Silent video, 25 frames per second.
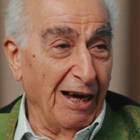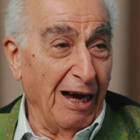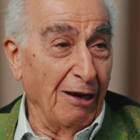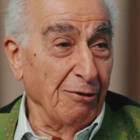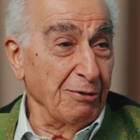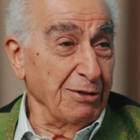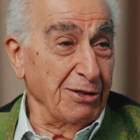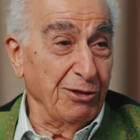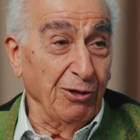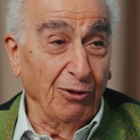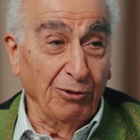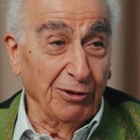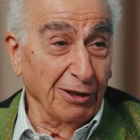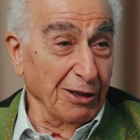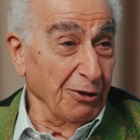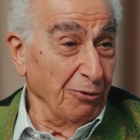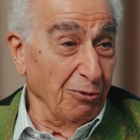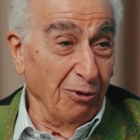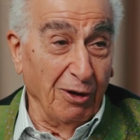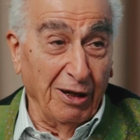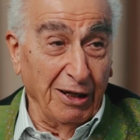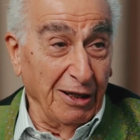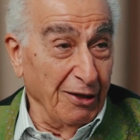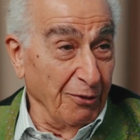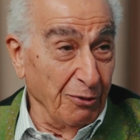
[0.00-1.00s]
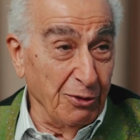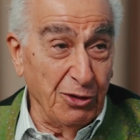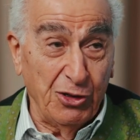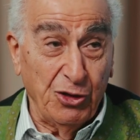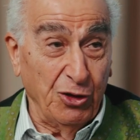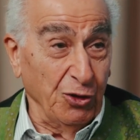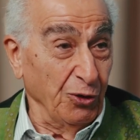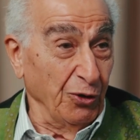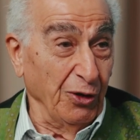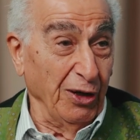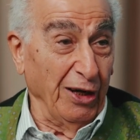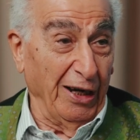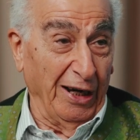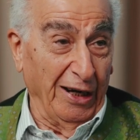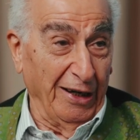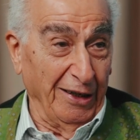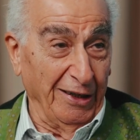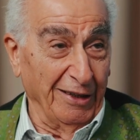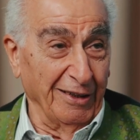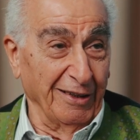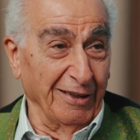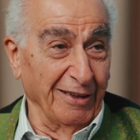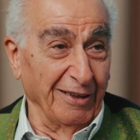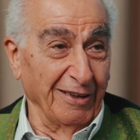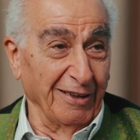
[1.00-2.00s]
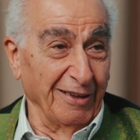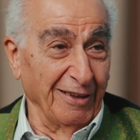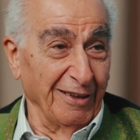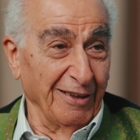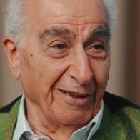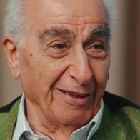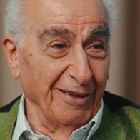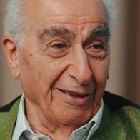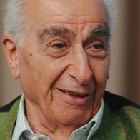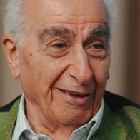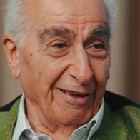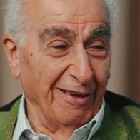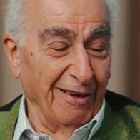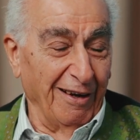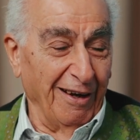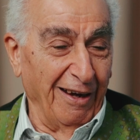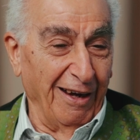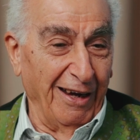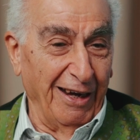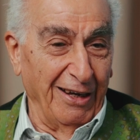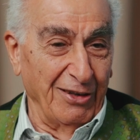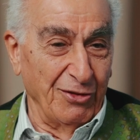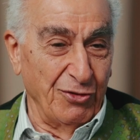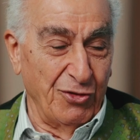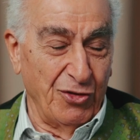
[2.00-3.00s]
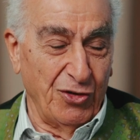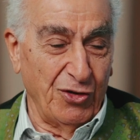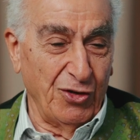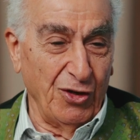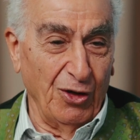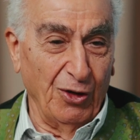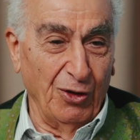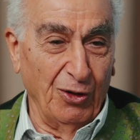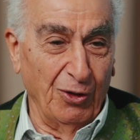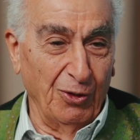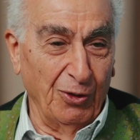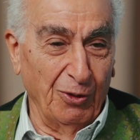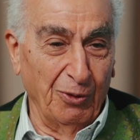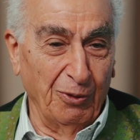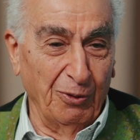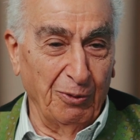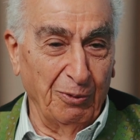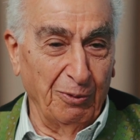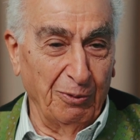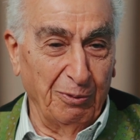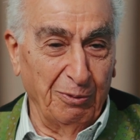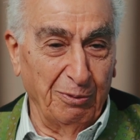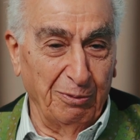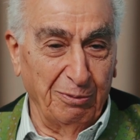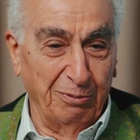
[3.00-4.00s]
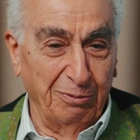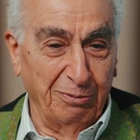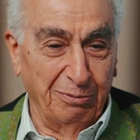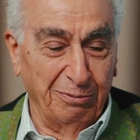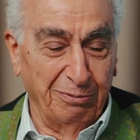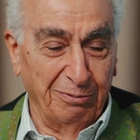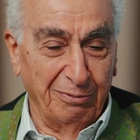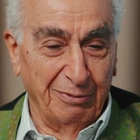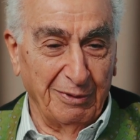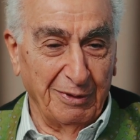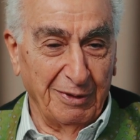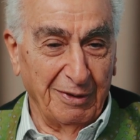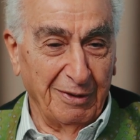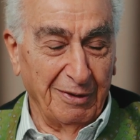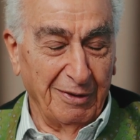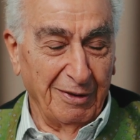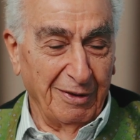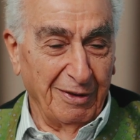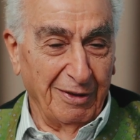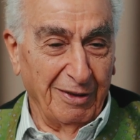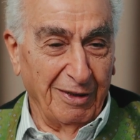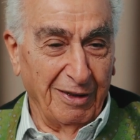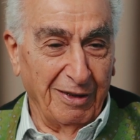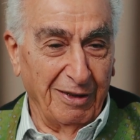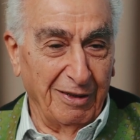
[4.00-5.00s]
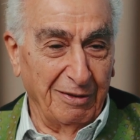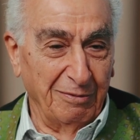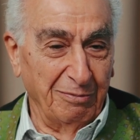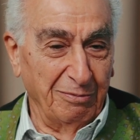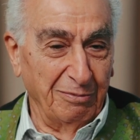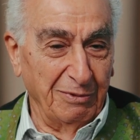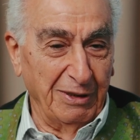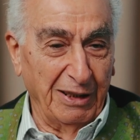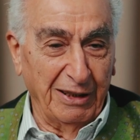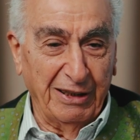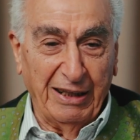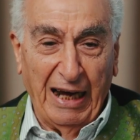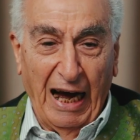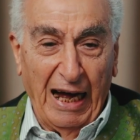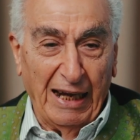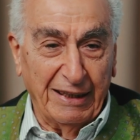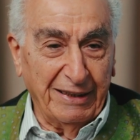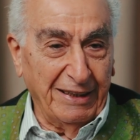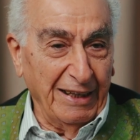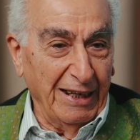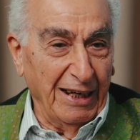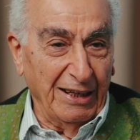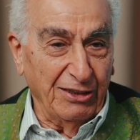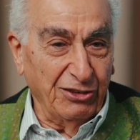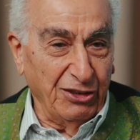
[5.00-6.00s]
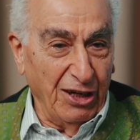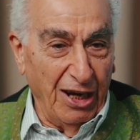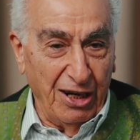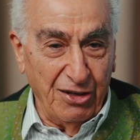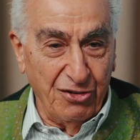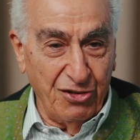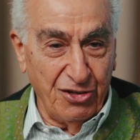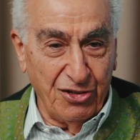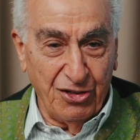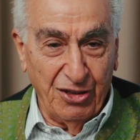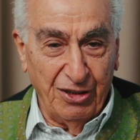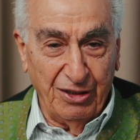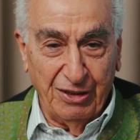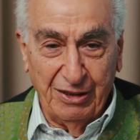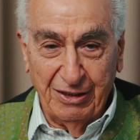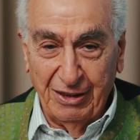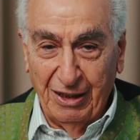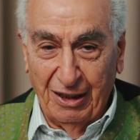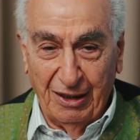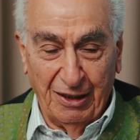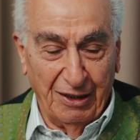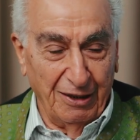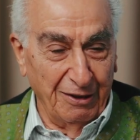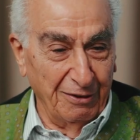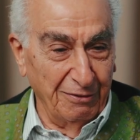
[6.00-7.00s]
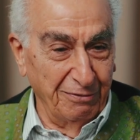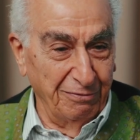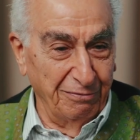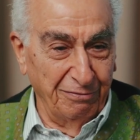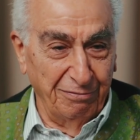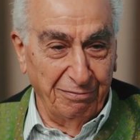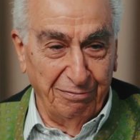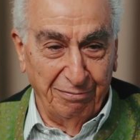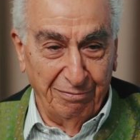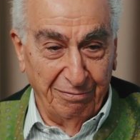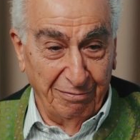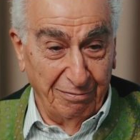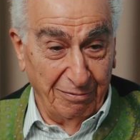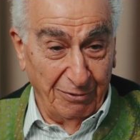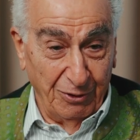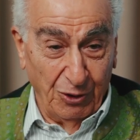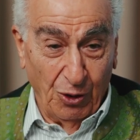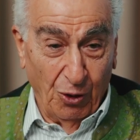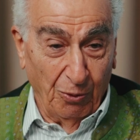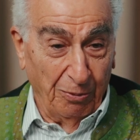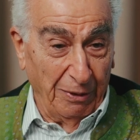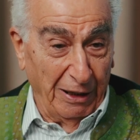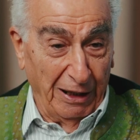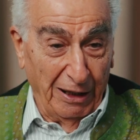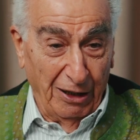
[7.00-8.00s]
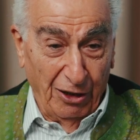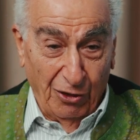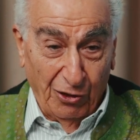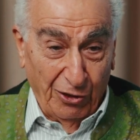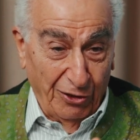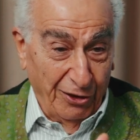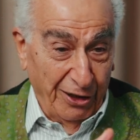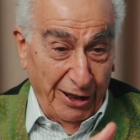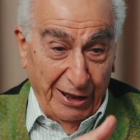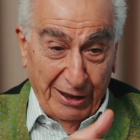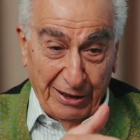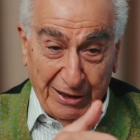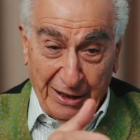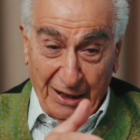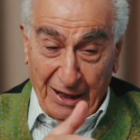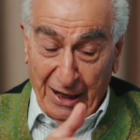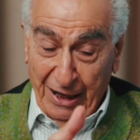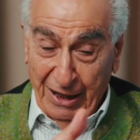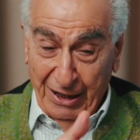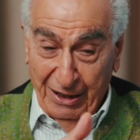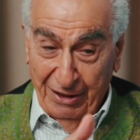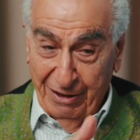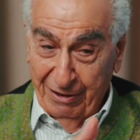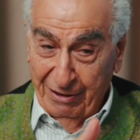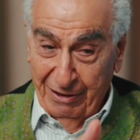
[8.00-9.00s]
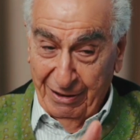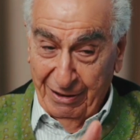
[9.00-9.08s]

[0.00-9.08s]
I was the only one that was doing it. And so uh, it got the attention of Nobel laureate like